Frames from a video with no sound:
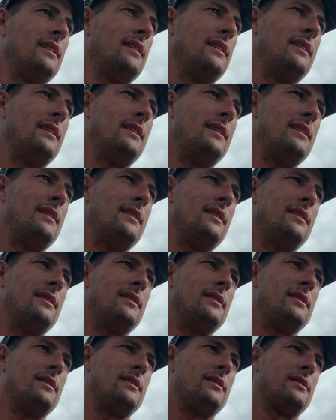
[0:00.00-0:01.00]

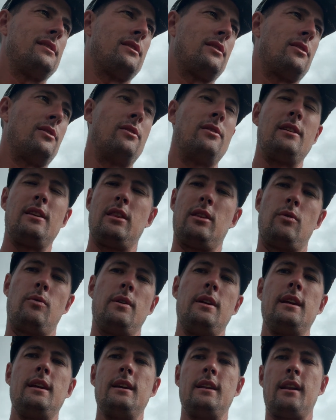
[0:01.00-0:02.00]
is
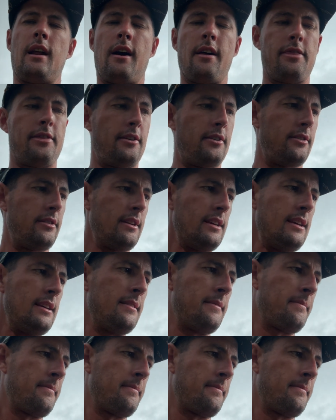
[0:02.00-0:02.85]
33 and not 30,